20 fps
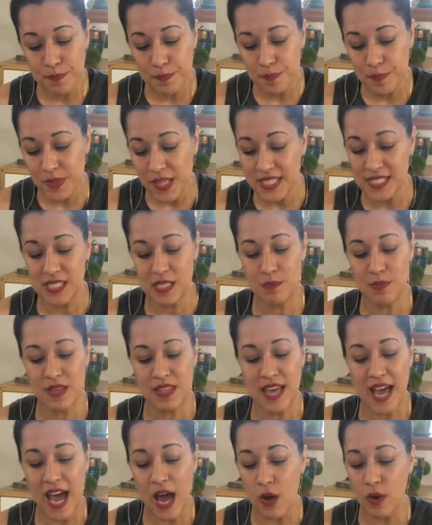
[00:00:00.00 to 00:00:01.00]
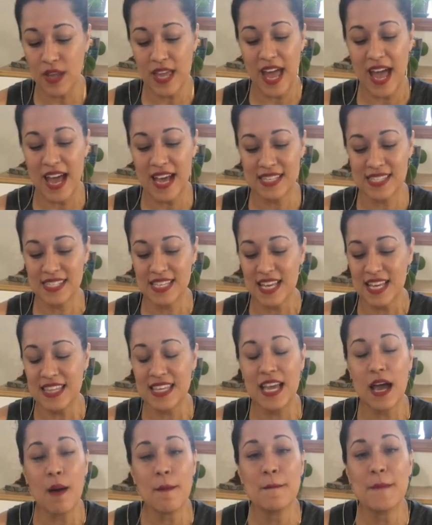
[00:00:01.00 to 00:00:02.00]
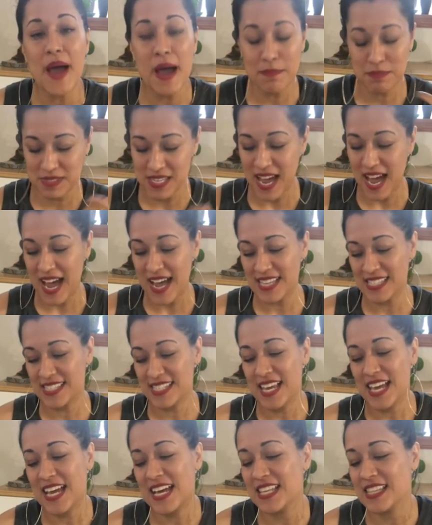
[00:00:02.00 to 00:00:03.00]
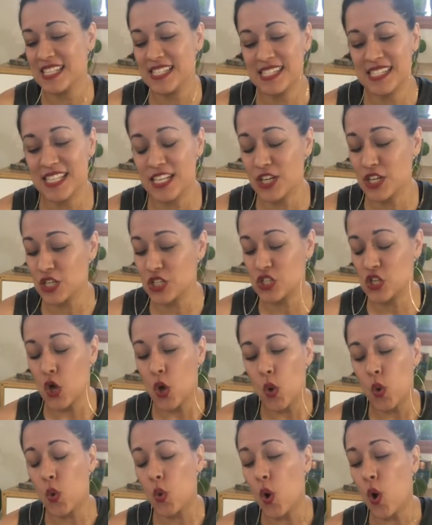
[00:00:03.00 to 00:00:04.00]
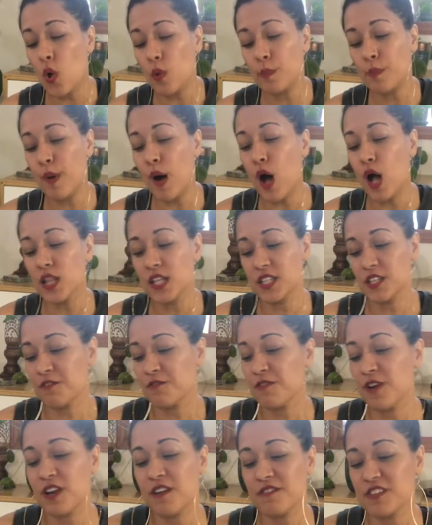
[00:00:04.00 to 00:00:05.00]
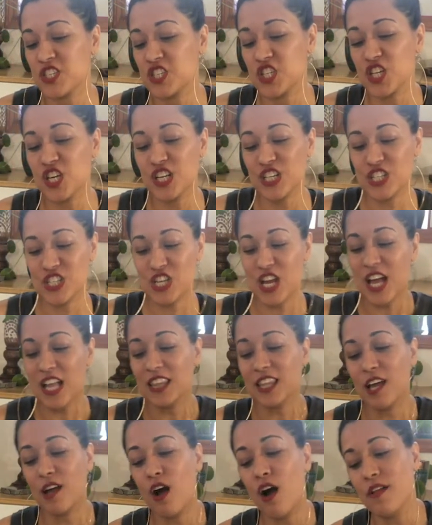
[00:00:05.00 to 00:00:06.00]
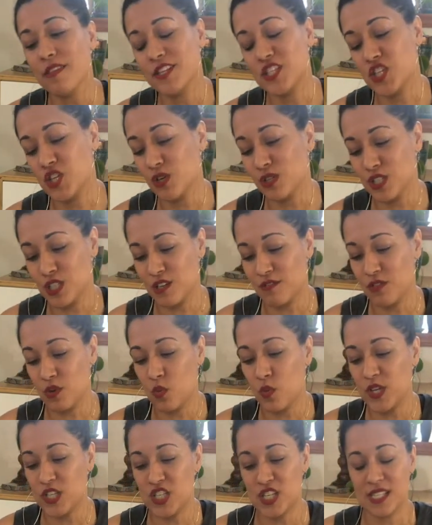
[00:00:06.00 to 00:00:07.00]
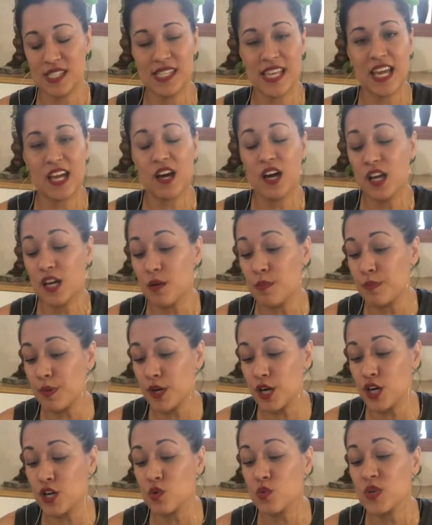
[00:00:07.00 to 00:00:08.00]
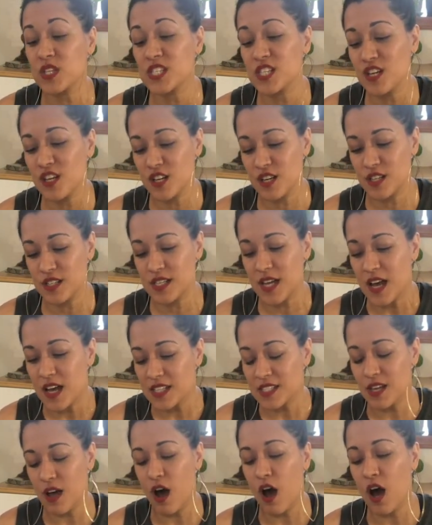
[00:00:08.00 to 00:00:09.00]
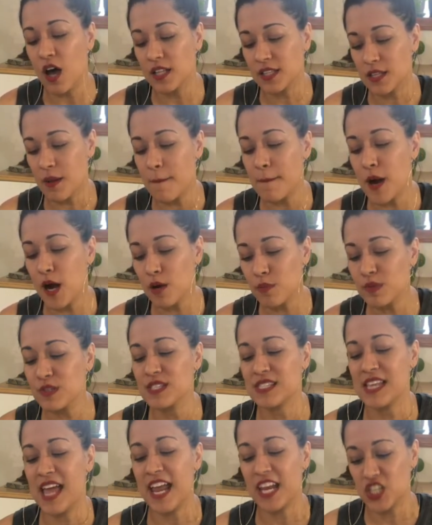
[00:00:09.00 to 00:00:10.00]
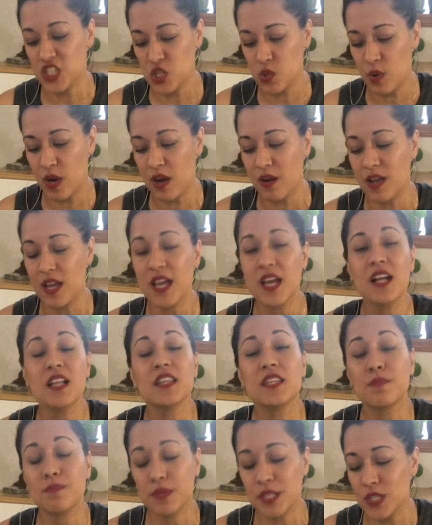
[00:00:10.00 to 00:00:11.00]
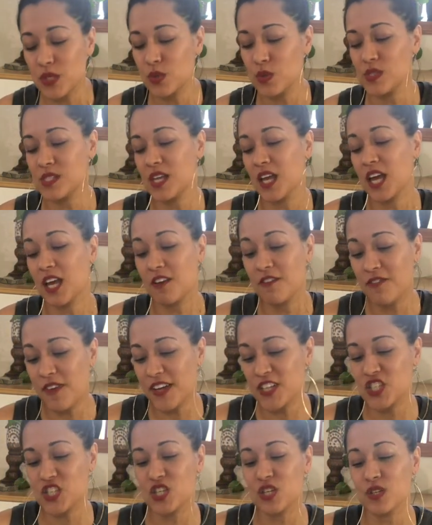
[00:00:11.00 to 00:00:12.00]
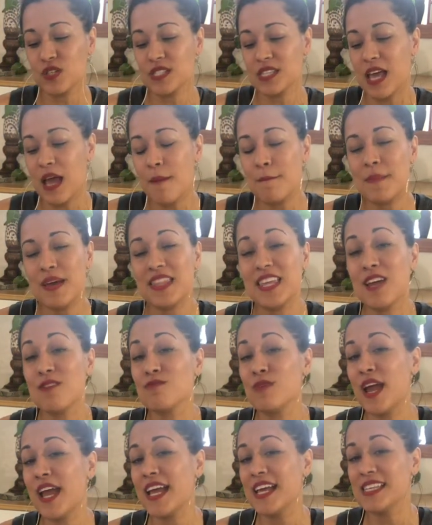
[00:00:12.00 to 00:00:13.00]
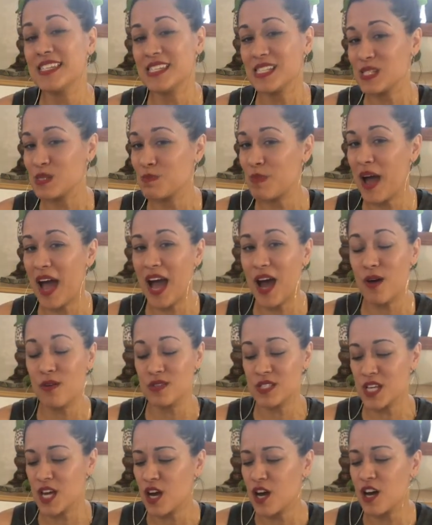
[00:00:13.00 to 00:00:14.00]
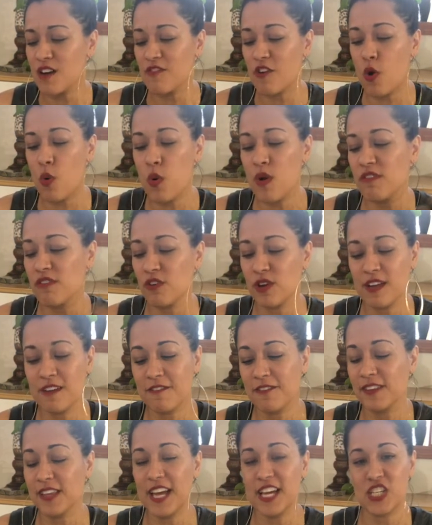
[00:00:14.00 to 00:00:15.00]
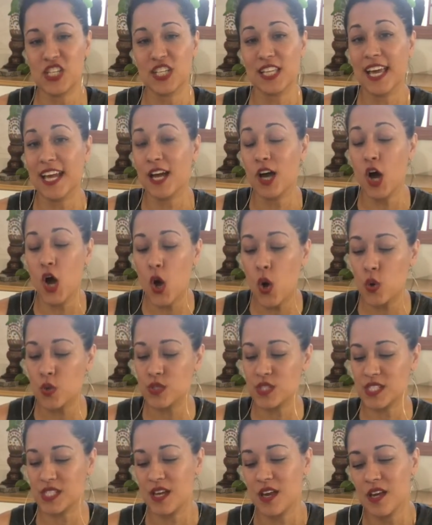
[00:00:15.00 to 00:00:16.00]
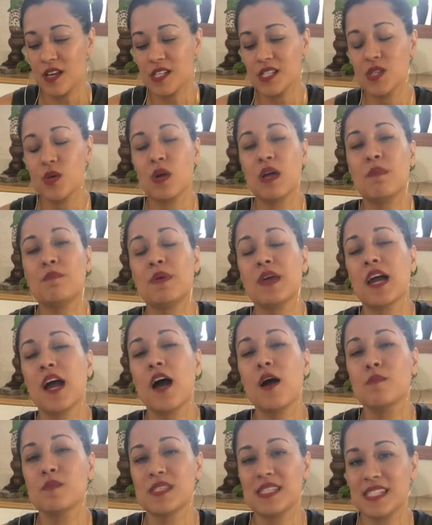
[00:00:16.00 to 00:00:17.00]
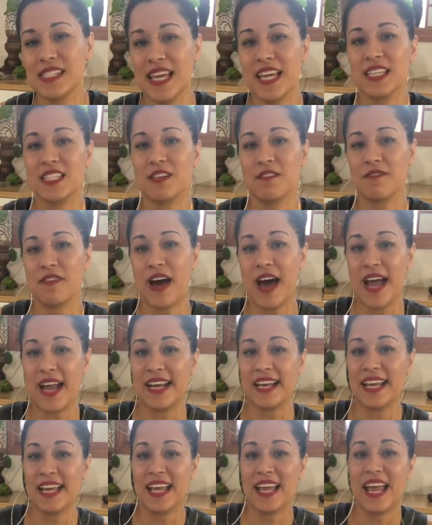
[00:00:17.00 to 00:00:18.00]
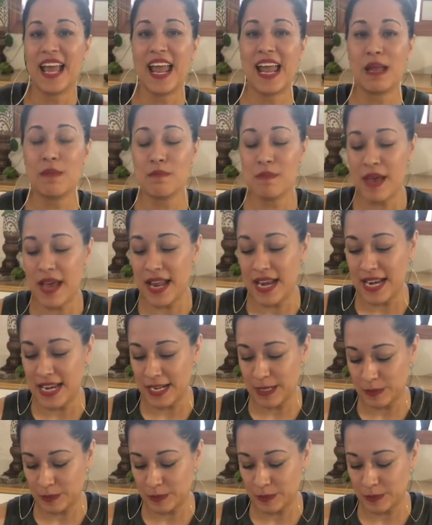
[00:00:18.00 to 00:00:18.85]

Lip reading: Blessed be the outcast, the unbaptized, and the sinners who hold ball in the front of the church, like all the children of the witches they couldn't burn returned to haunt the marble sanctuary, the pews and confessionals. May they raise this pound of quivering flesh like a host, so it becomes sanctified. Amen.